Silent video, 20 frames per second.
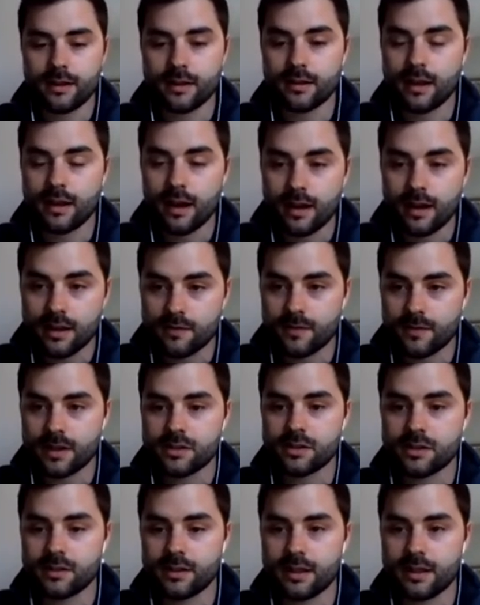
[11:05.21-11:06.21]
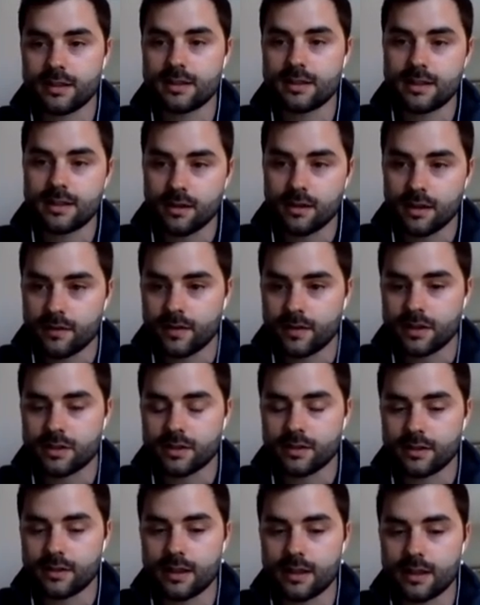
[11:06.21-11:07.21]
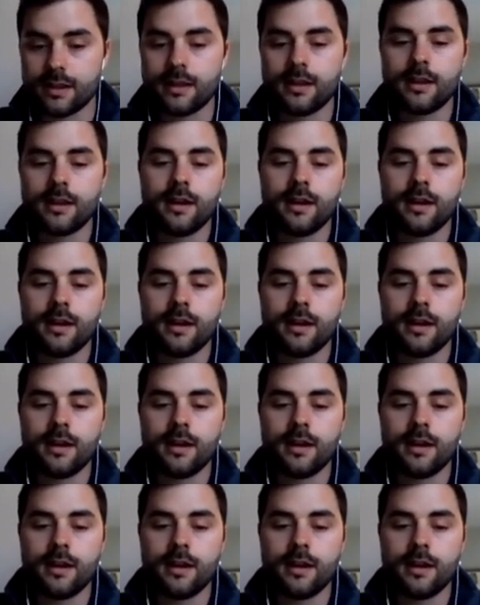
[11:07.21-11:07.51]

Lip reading: can cut efficiently, steer efficiently,